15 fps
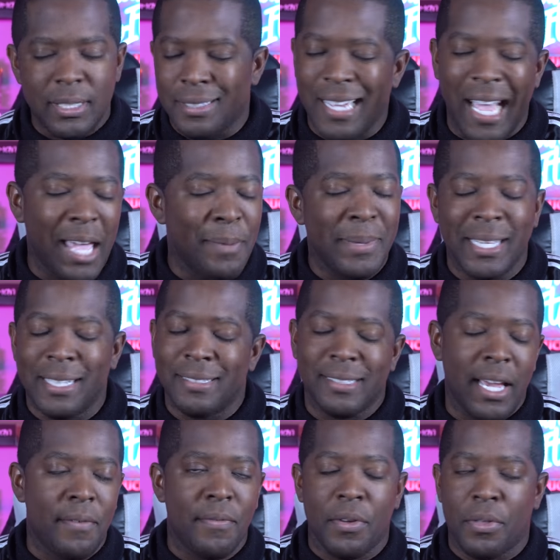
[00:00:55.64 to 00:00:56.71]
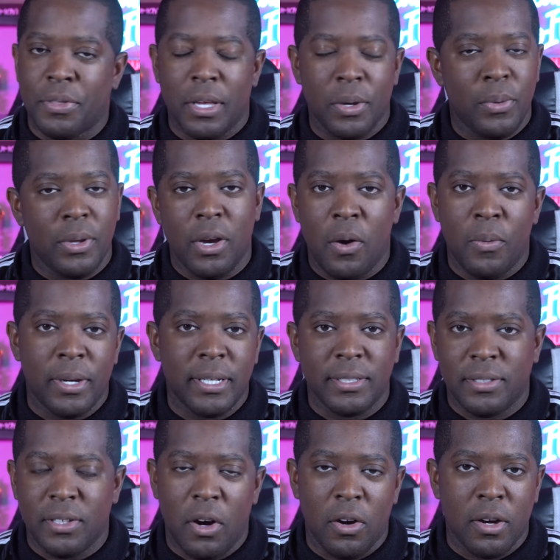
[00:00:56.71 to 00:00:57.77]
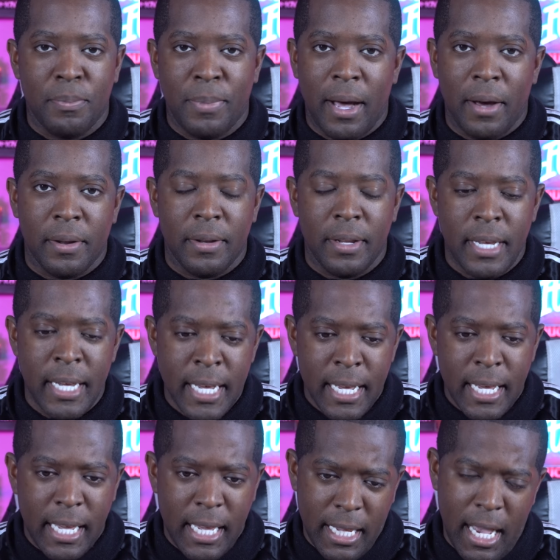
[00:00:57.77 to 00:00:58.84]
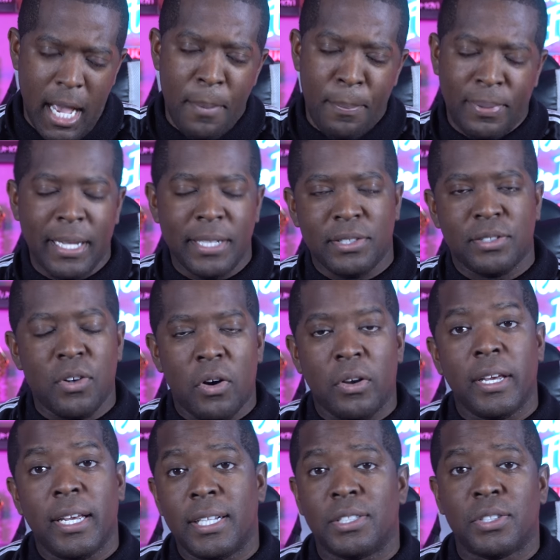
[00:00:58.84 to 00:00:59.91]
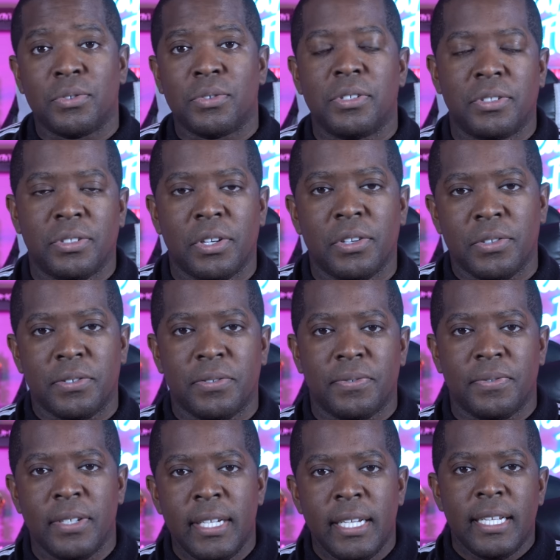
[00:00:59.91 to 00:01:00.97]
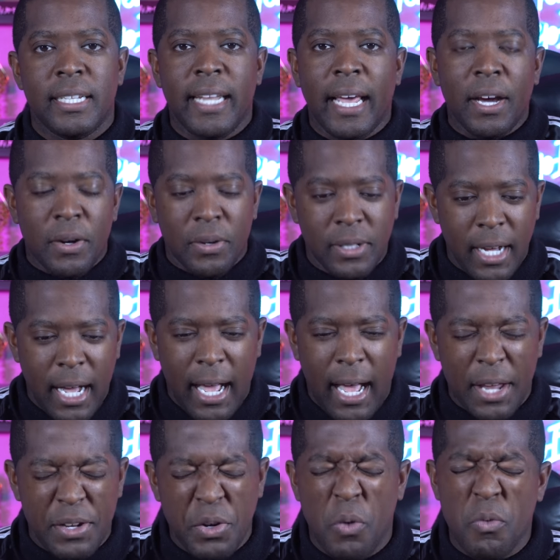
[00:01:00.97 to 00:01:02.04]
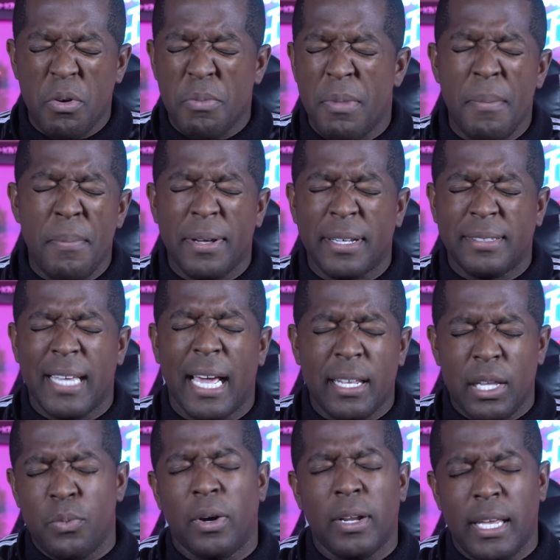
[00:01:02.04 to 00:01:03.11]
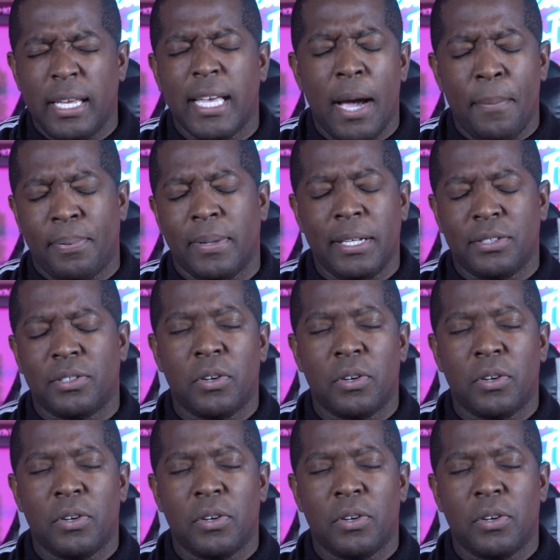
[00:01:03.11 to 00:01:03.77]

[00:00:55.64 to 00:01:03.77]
timing is everything. We always talk about it. He got placed on injury reserve. Now, I don't remember exactly what he got placed